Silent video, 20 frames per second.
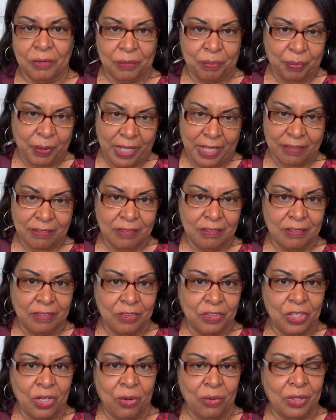passing
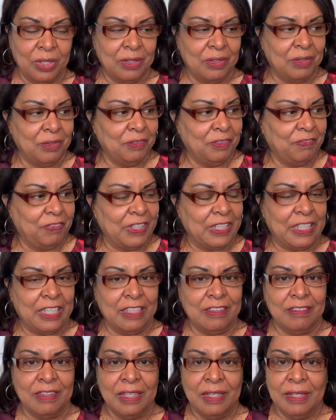Sedona to
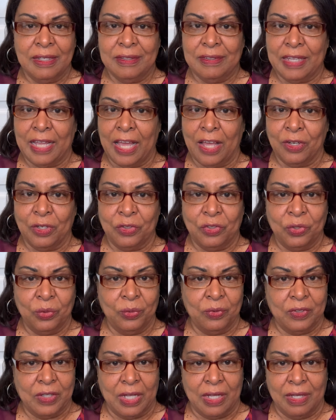Phoenix, down to
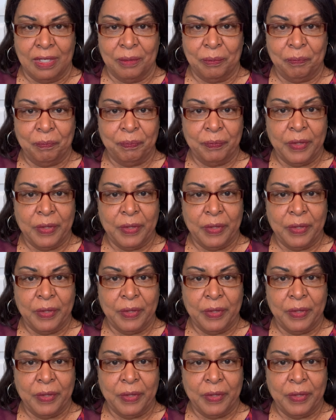Tucson,